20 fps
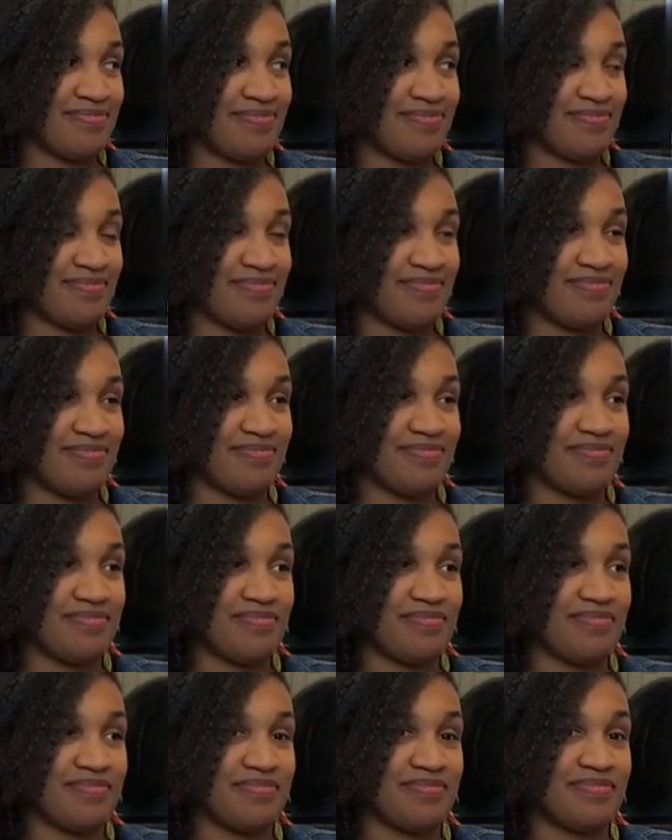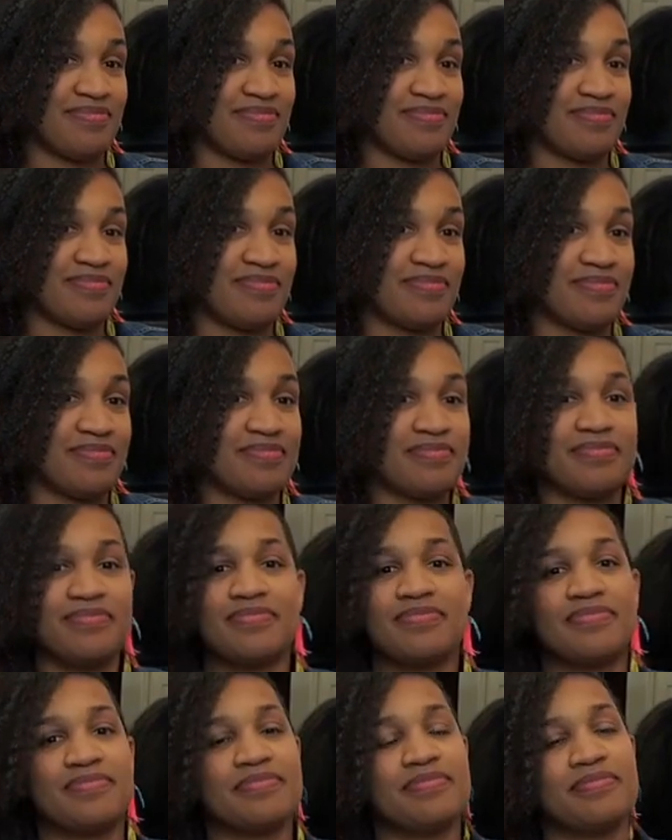
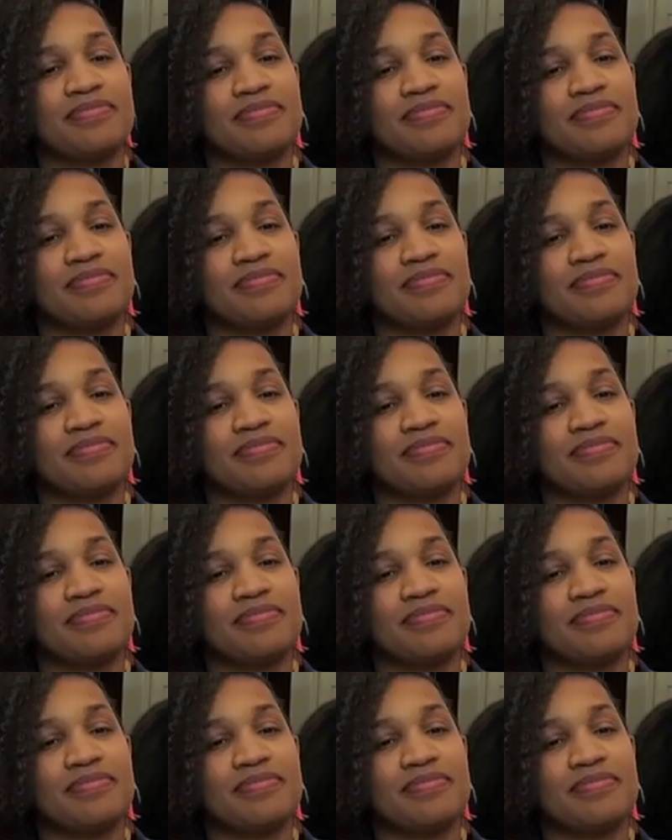No words are spoken by the person on screen.